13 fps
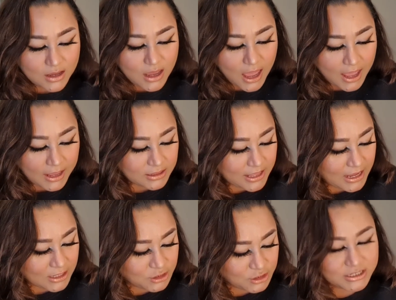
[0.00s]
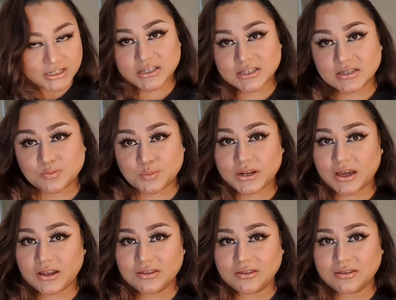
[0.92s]
eyelashes. But
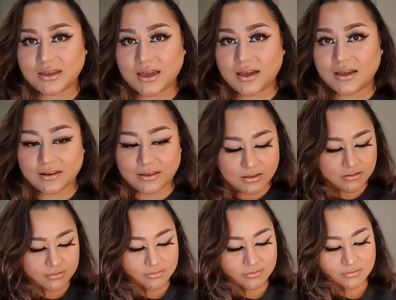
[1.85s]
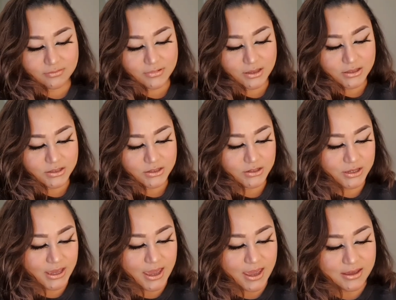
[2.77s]
other than that, it's
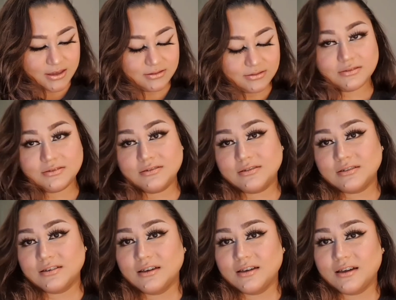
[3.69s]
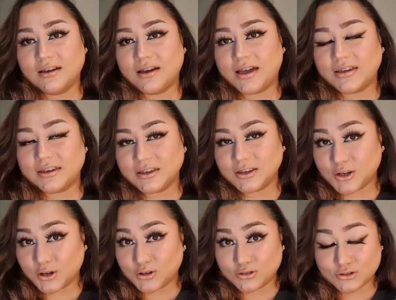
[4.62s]
okay. I can
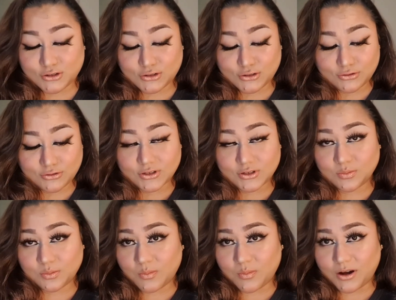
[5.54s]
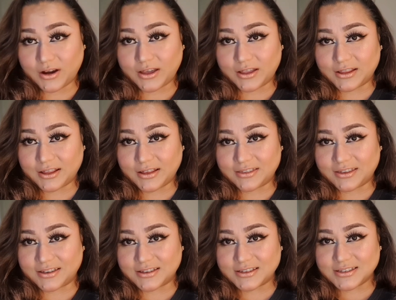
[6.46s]
go to the supermarket like
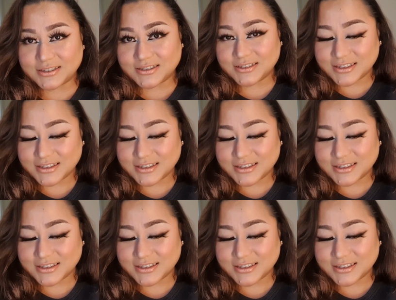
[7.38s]
this.